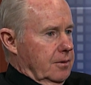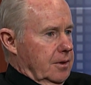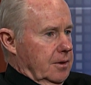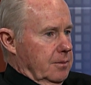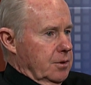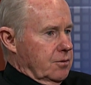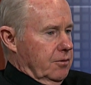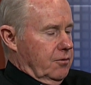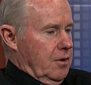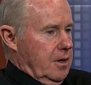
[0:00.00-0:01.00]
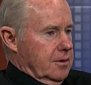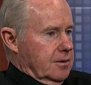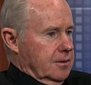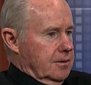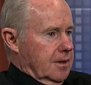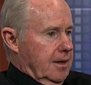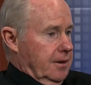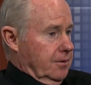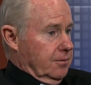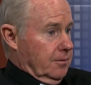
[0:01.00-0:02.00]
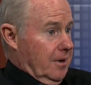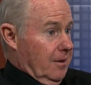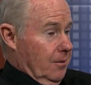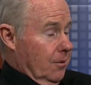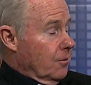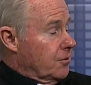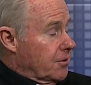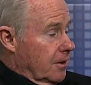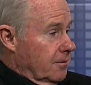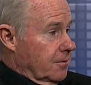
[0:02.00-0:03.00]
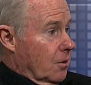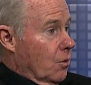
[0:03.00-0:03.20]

in the mystery of Christ is dying to our old self,